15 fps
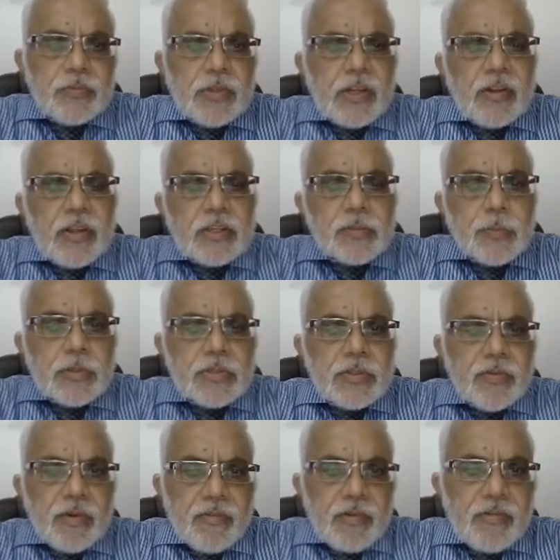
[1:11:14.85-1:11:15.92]
They're expensive
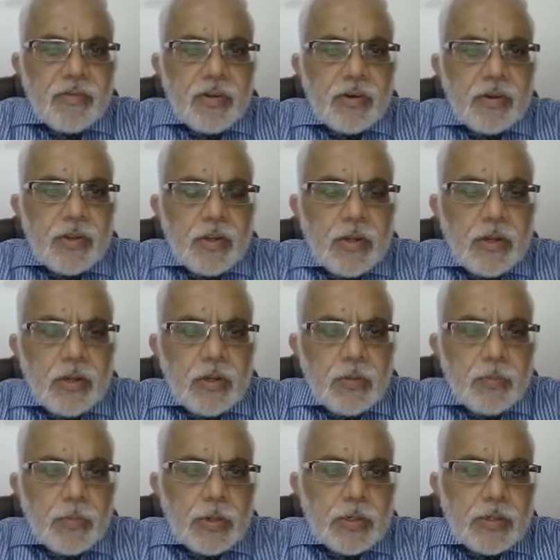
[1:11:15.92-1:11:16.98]
everywhere,
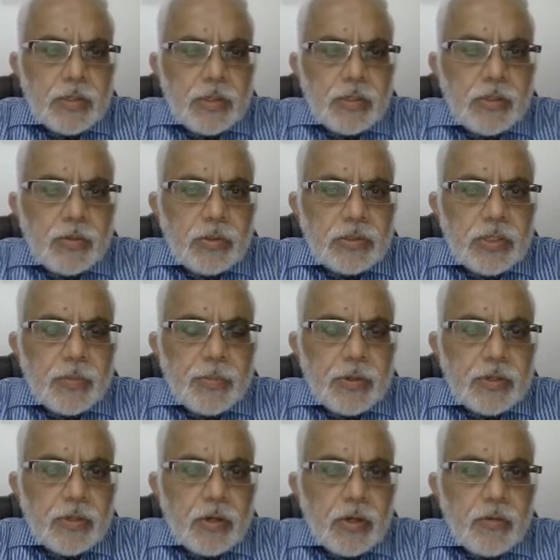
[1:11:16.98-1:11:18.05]
but in the US, they're
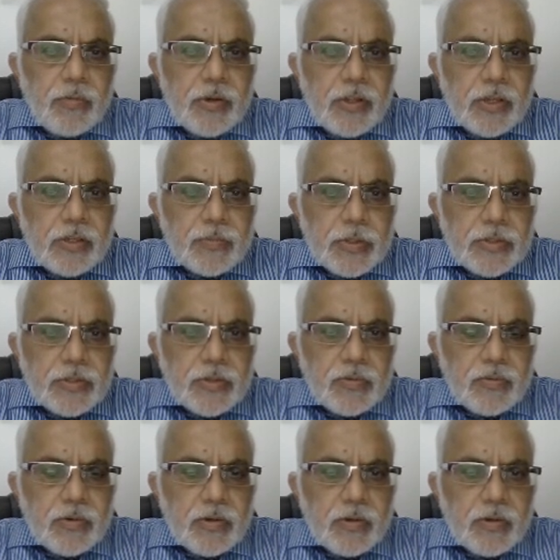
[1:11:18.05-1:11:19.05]
particularly very expensive.